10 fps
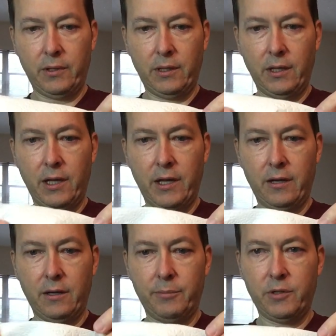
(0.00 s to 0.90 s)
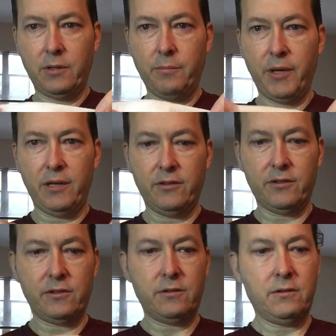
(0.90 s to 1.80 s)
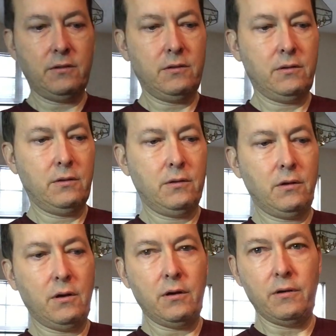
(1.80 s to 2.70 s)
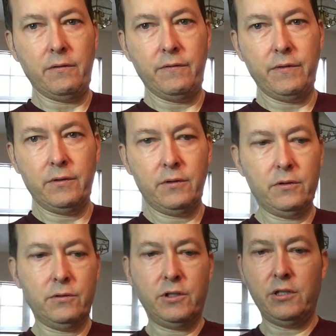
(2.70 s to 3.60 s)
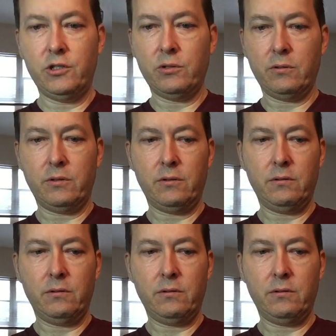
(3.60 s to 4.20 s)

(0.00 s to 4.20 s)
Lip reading: and line it up to the base of your t-shirt.